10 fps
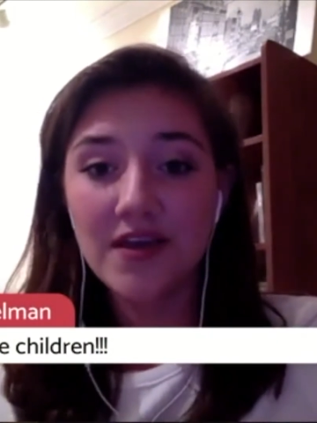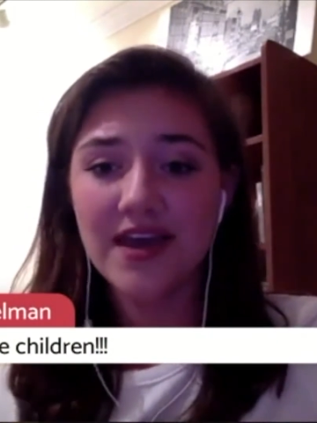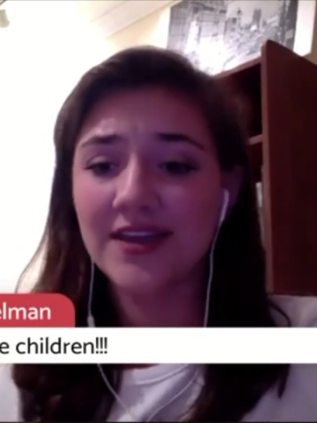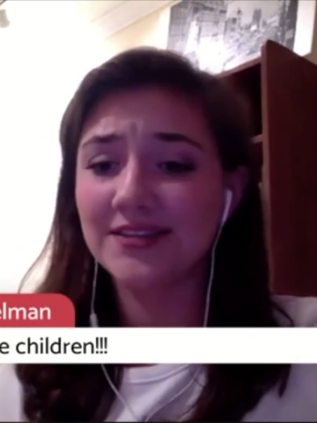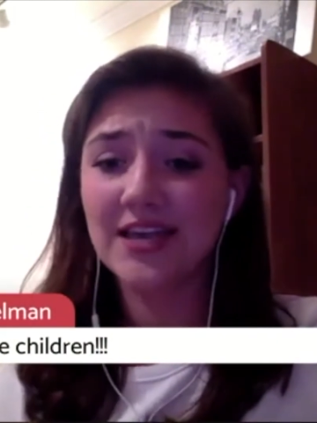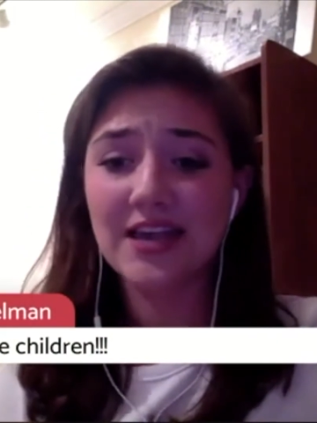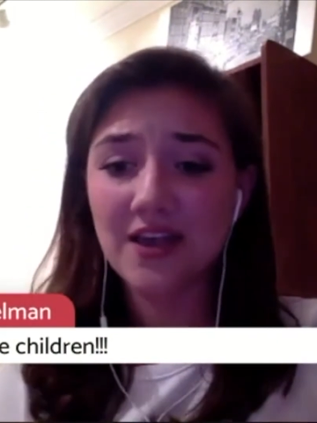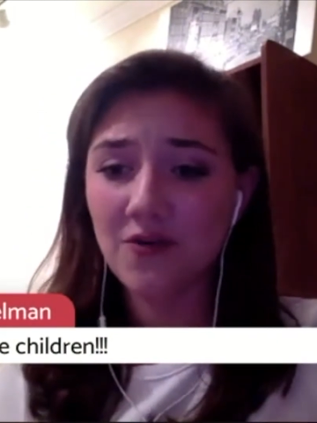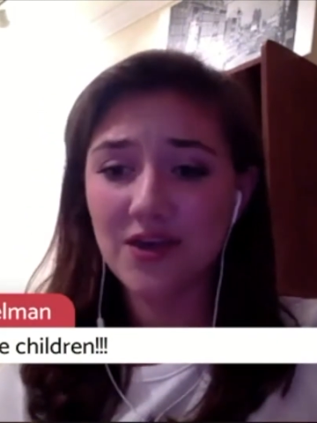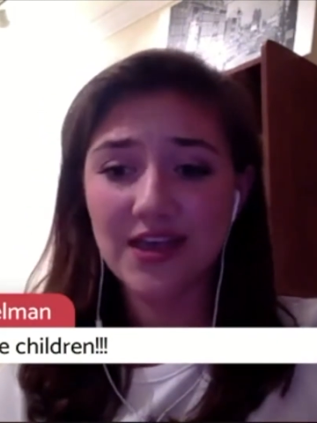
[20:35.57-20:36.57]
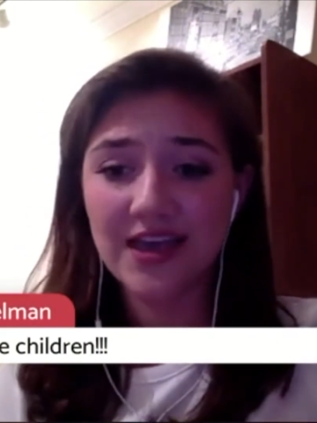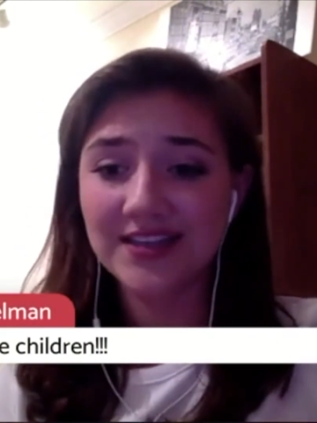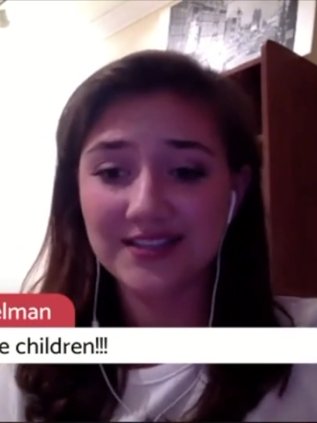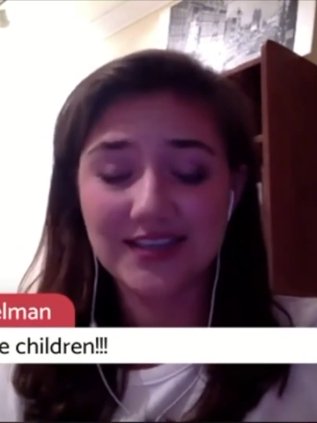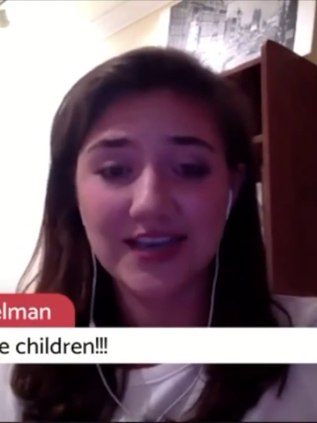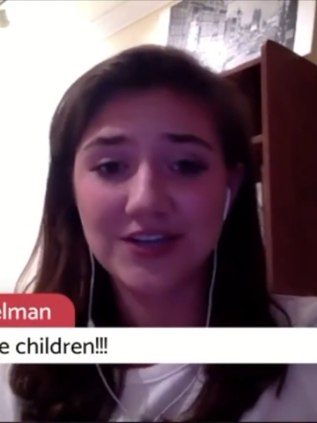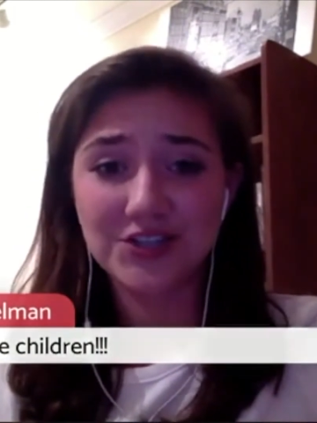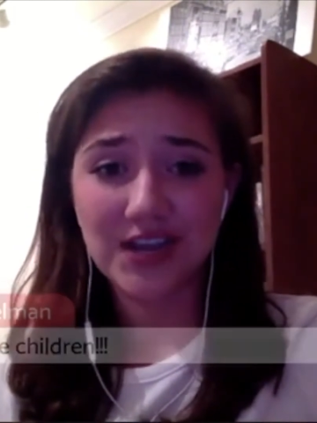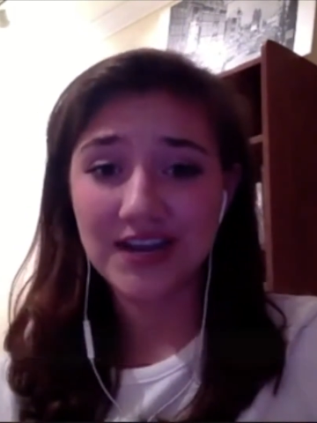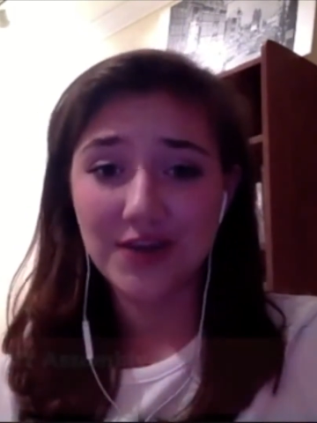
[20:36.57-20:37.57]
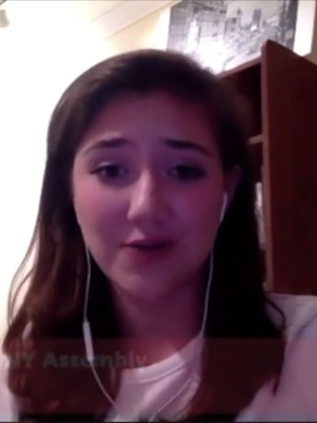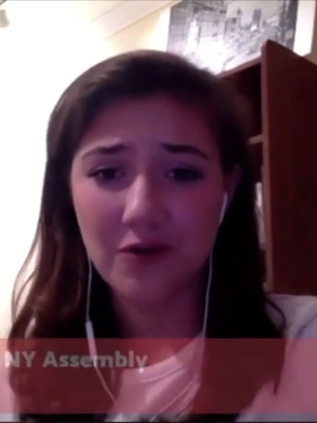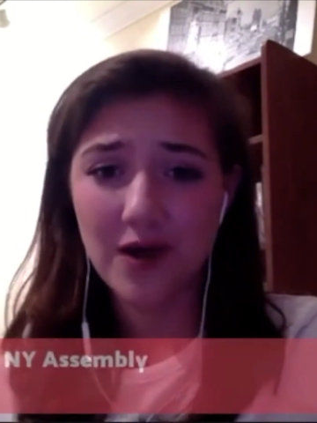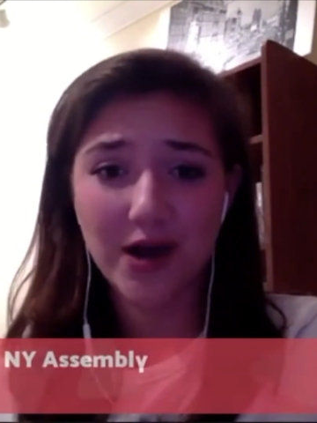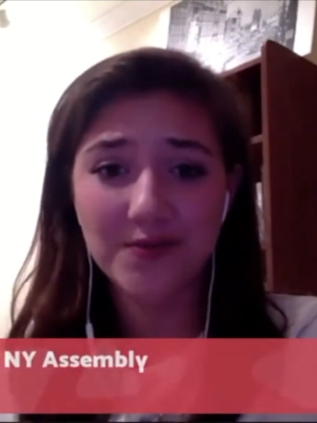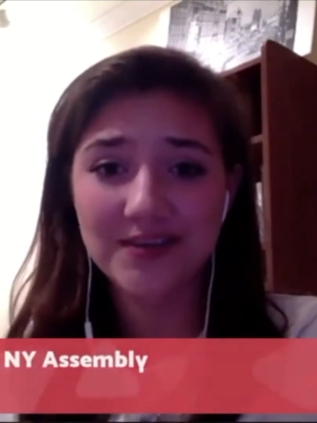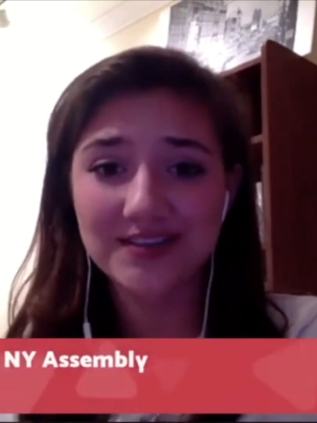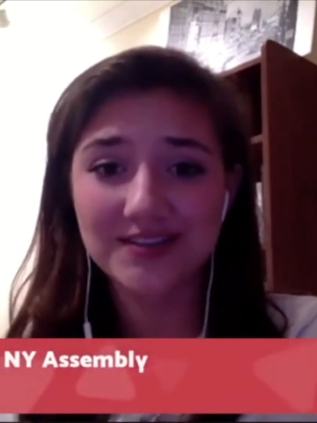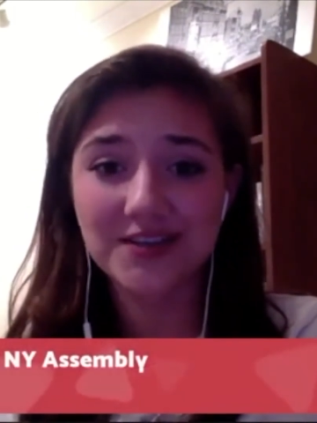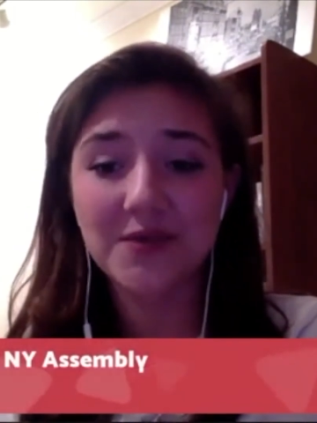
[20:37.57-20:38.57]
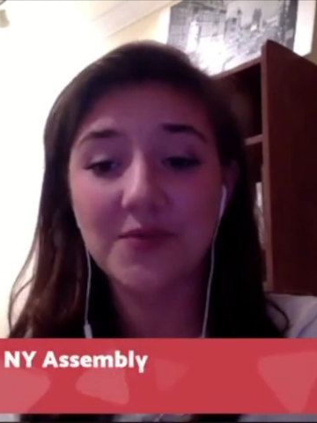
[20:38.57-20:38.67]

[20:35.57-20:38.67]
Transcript: and taking away that insane gen ed requirement system.